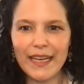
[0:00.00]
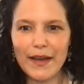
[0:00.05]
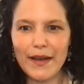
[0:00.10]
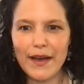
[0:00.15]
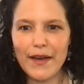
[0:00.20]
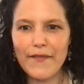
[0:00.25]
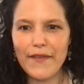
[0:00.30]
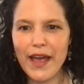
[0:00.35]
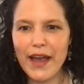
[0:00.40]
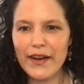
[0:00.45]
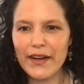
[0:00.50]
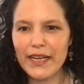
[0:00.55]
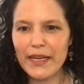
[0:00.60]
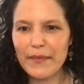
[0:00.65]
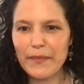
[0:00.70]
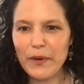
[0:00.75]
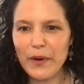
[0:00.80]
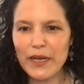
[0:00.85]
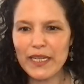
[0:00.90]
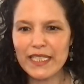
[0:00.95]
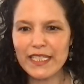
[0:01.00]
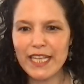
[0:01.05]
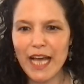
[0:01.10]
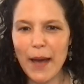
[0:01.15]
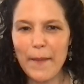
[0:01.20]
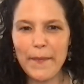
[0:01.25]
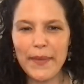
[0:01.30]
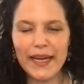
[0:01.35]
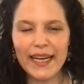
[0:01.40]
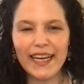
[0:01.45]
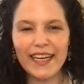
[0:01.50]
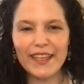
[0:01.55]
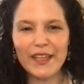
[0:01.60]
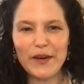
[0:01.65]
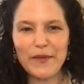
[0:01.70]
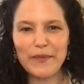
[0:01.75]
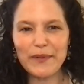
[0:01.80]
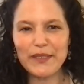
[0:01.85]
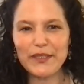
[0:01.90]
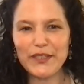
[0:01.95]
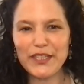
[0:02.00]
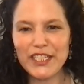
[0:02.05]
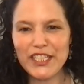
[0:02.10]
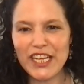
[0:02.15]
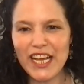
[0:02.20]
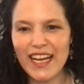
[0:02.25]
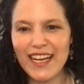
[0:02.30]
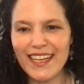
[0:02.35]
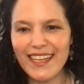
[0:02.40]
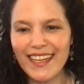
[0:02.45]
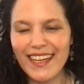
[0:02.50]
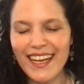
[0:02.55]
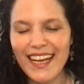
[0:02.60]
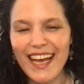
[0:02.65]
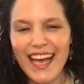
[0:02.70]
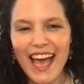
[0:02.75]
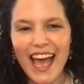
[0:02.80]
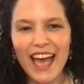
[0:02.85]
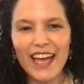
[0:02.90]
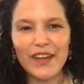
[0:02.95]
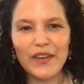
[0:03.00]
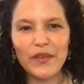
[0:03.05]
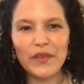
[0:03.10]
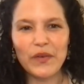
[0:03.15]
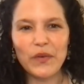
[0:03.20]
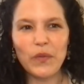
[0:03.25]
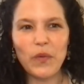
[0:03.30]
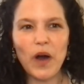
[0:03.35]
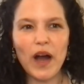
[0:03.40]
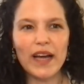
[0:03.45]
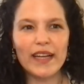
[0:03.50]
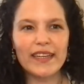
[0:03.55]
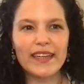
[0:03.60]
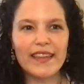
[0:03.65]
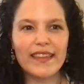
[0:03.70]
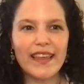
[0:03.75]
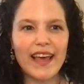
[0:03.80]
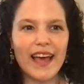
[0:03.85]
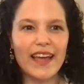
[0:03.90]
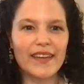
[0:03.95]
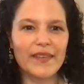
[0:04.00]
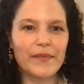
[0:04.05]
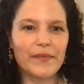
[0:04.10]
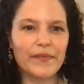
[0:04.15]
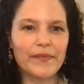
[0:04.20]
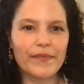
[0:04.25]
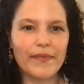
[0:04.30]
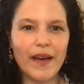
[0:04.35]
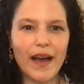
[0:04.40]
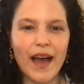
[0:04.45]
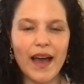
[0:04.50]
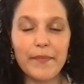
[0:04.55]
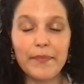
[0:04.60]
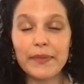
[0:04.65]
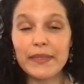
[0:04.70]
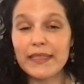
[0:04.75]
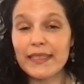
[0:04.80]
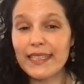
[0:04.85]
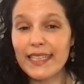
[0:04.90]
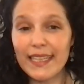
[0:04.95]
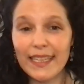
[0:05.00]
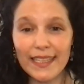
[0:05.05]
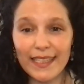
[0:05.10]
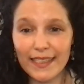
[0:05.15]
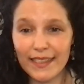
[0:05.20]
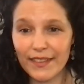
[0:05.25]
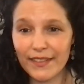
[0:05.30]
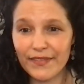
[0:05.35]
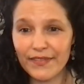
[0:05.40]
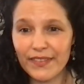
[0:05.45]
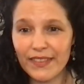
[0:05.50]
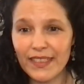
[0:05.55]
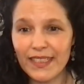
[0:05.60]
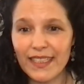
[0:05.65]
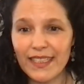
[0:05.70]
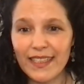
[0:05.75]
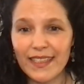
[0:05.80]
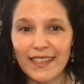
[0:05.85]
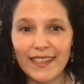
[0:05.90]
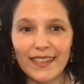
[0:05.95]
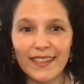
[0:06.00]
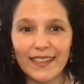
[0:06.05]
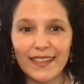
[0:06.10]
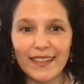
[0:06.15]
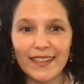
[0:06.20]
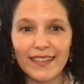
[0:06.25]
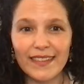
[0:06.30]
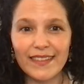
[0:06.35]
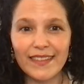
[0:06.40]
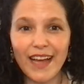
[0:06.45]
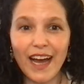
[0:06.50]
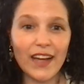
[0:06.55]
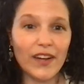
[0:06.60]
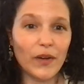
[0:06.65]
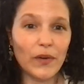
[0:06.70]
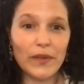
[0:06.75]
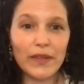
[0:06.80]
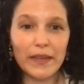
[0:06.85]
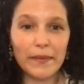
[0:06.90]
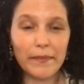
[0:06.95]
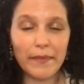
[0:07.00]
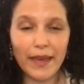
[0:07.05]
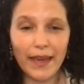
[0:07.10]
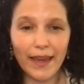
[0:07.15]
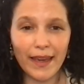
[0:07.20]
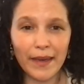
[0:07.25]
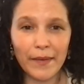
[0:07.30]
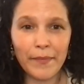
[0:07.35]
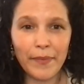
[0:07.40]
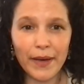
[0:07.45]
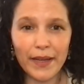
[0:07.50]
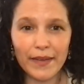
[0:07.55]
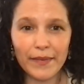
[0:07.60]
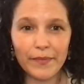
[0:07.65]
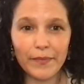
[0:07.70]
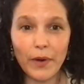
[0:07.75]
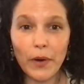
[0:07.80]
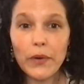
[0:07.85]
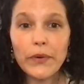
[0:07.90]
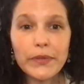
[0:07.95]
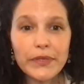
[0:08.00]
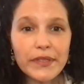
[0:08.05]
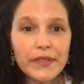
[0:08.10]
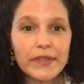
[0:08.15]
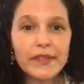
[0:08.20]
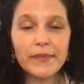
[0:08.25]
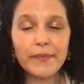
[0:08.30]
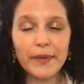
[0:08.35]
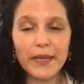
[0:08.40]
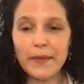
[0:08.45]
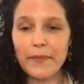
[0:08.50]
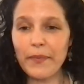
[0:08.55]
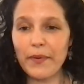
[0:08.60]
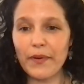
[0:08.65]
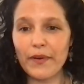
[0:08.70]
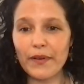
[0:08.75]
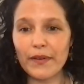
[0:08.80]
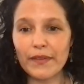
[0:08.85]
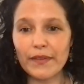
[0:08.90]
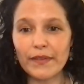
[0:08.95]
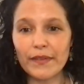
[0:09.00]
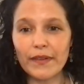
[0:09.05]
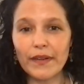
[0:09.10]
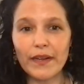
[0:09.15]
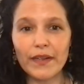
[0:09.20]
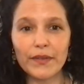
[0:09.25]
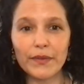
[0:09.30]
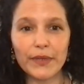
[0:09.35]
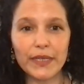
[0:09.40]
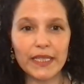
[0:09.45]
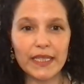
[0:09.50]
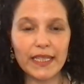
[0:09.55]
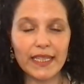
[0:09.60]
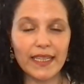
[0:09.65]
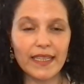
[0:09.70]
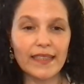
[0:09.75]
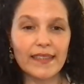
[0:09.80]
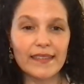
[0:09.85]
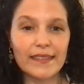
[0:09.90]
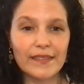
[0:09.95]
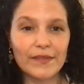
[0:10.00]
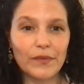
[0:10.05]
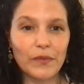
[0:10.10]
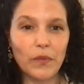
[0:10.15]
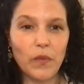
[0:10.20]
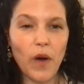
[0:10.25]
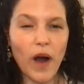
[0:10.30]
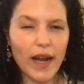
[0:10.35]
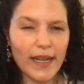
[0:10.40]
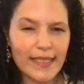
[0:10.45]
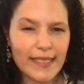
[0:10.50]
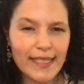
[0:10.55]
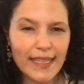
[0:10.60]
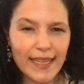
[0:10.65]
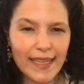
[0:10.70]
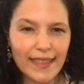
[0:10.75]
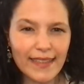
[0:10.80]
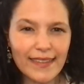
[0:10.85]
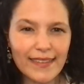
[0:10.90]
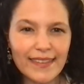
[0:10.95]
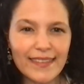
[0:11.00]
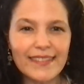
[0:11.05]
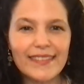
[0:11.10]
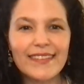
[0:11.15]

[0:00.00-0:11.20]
a very important topic. Hello, Patricia. And one that I believe not only me, but most people are really wanting